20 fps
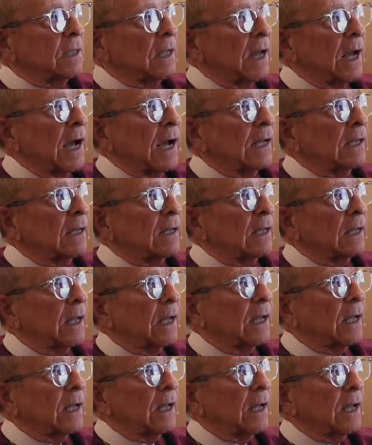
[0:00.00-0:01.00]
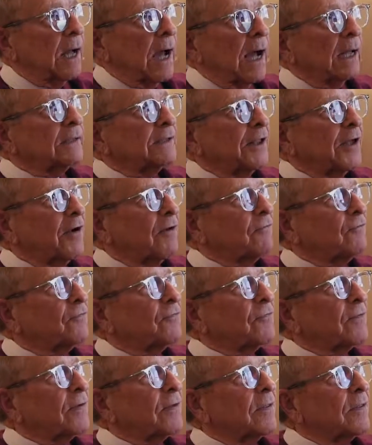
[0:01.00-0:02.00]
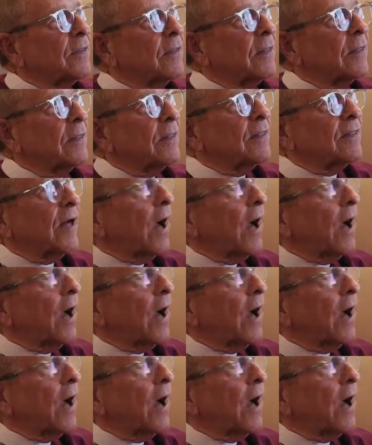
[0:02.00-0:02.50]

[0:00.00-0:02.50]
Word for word: I, I love the